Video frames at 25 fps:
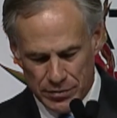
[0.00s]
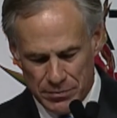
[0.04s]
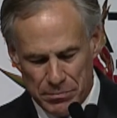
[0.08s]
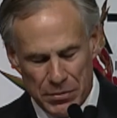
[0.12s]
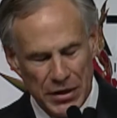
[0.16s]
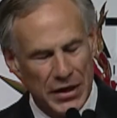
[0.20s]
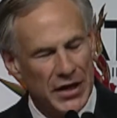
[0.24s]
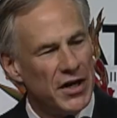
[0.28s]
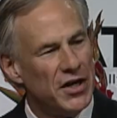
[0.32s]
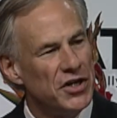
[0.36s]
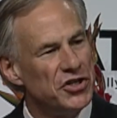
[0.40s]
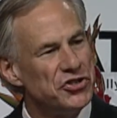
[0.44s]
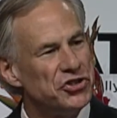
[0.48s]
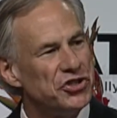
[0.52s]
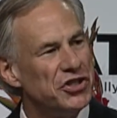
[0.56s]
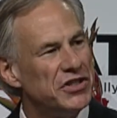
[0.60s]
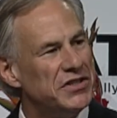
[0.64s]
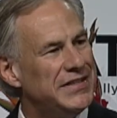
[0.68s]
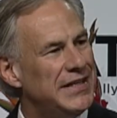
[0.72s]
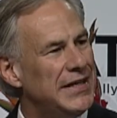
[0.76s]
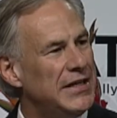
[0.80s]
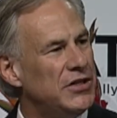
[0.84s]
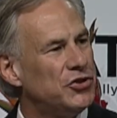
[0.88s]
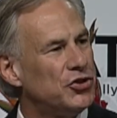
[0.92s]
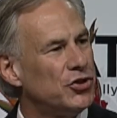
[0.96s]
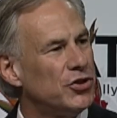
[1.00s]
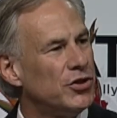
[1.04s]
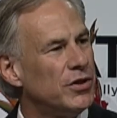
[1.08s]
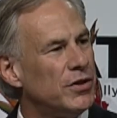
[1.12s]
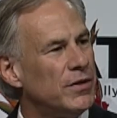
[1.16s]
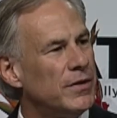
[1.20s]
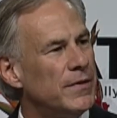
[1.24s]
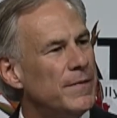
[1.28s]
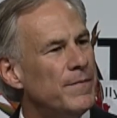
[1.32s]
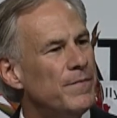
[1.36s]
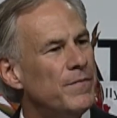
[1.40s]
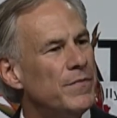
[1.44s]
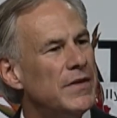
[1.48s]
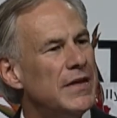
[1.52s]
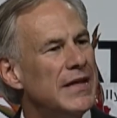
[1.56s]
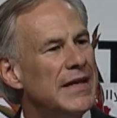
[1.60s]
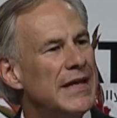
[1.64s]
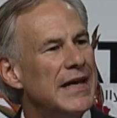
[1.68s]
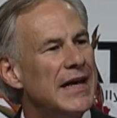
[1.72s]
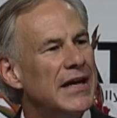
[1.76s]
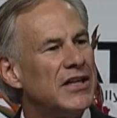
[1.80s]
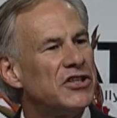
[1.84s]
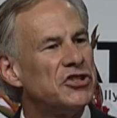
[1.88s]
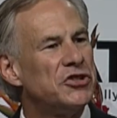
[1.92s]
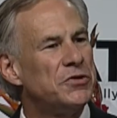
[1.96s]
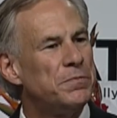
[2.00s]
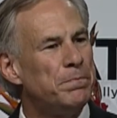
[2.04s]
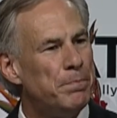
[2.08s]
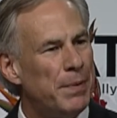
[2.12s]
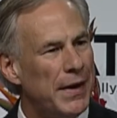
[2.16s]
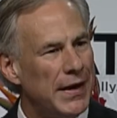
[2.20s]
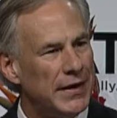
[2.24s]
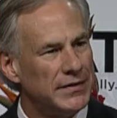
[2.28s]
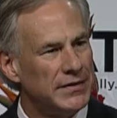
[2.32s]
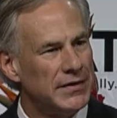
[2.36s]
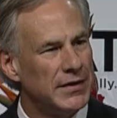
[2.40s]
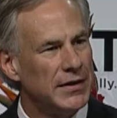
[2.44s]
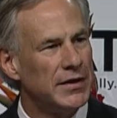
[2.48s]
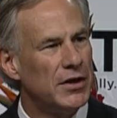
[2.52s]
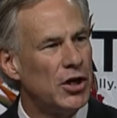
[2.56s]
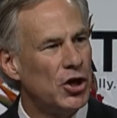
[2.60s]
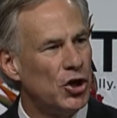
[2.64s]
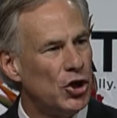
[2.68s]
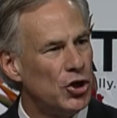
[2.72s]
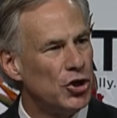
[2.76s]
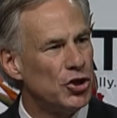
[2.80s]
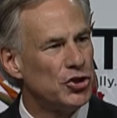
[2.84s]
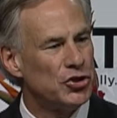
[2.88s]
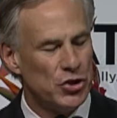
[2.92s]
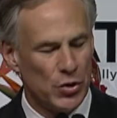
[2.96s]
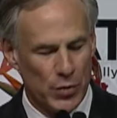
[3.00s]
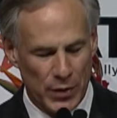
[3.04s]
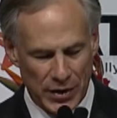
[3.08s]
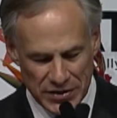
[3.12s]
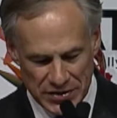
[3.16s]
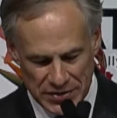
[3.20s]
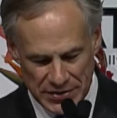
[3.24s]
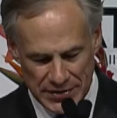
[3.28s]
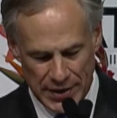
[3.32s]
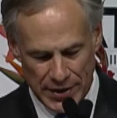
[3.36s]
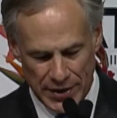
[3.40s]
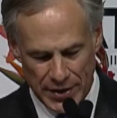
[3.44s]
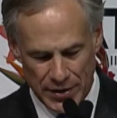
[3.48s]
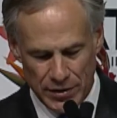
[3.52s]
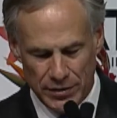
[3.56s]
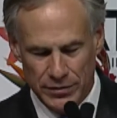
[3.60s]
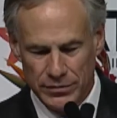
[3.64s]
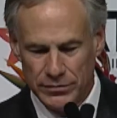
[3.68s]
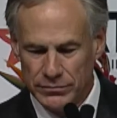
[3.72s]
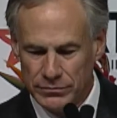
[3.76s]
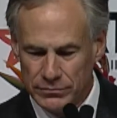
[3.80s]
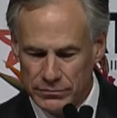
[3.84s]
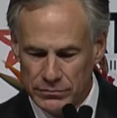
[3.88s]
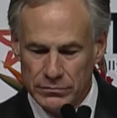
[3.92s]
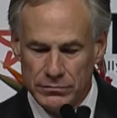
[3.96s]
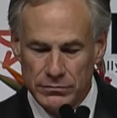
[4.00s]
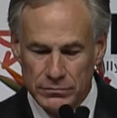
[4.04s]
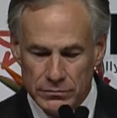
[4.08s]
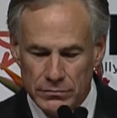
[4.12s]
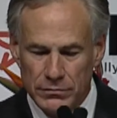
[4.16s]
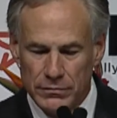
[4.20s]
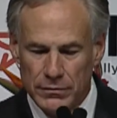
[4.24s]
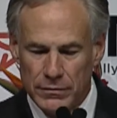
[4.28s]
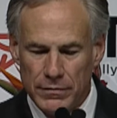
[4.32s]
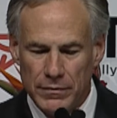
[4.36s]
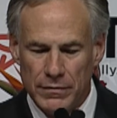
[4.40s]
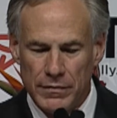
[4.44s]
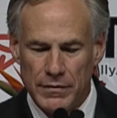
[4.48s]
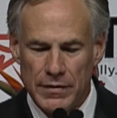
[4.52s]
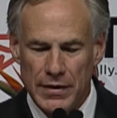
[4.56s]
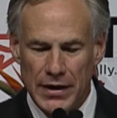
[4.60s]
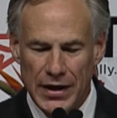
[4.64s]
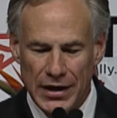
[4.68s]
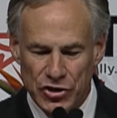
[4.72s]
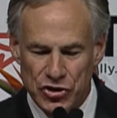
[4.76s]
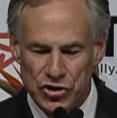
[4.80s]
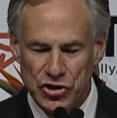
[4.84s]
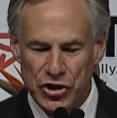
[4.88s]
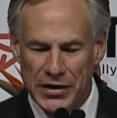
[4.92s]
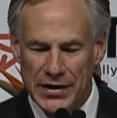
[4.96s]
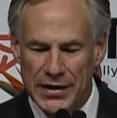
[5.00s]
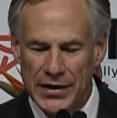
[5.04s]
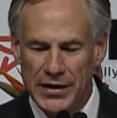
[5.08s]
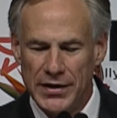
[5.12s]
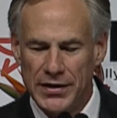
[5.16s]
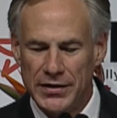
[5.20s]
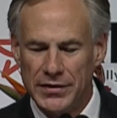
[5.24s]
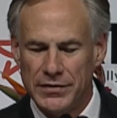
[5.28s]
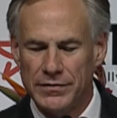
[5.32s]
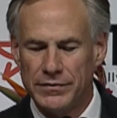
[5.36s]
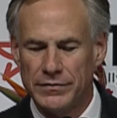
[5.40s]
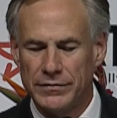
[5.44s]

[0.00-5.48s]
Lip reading: because the teacher expected her to excel. And she did.